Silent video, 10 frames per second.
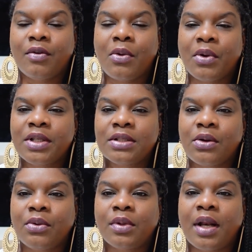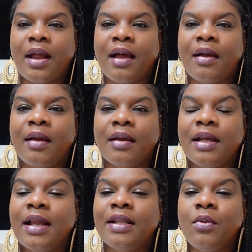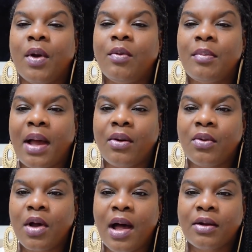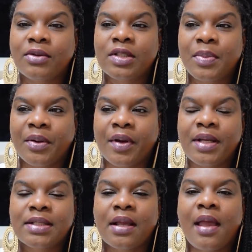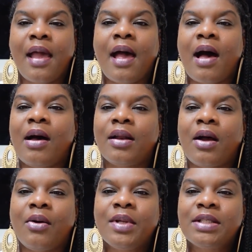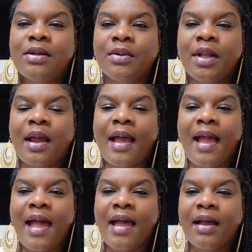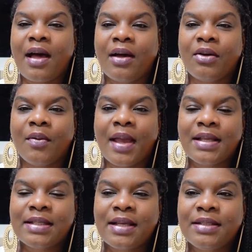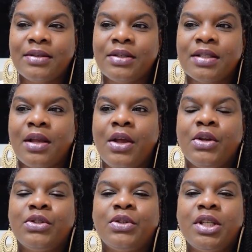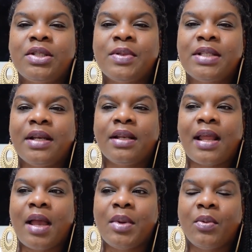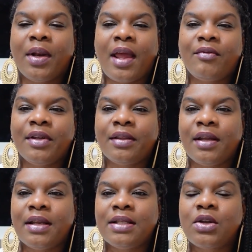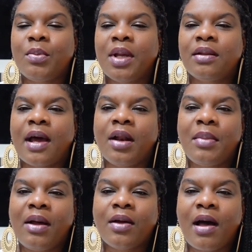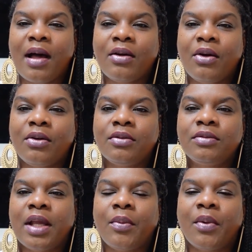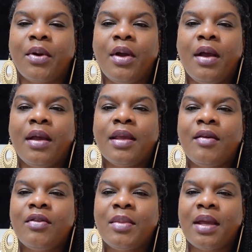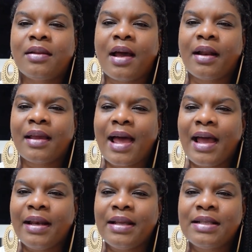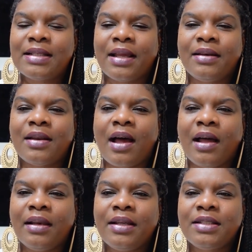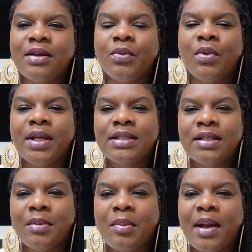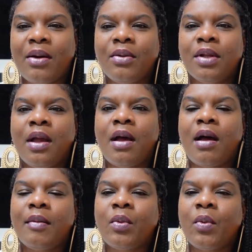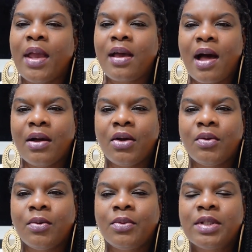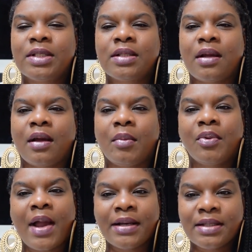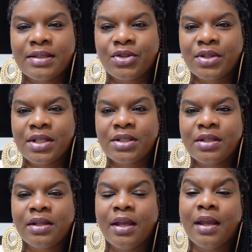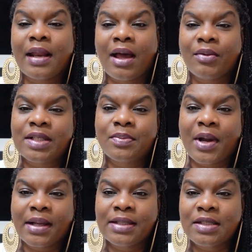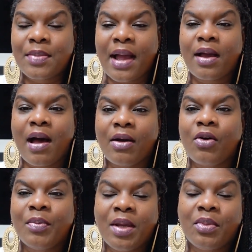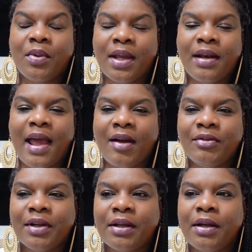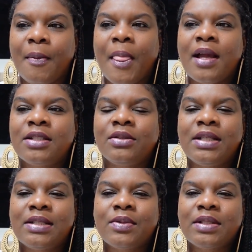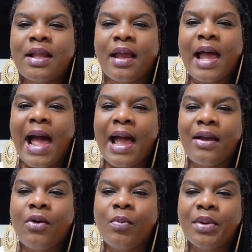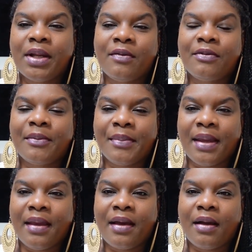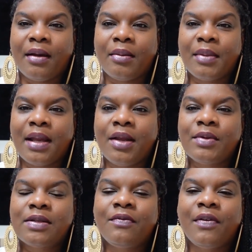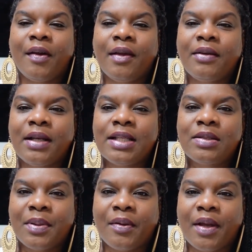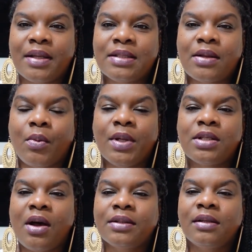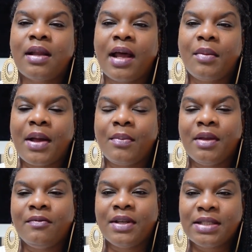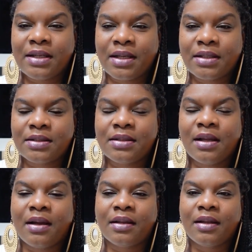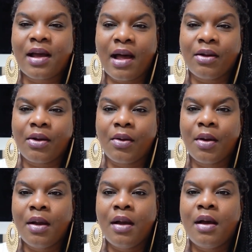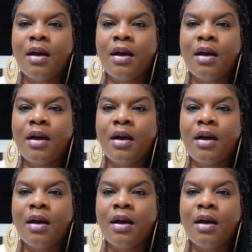of course, known that I connected well with my own Congo spirits. I'd always known that I had Congo ancestors. So this was in alignment with everything. They told me a lot about Congo. They were giving me a lot of guidance and knowledge and wisdom about the way Congo was practiced traditionally and how it's practiced by Congo people in Africa. So this was like eye-opening for me, and it was a very good experience. So we talked a lot about me visiting the Congo,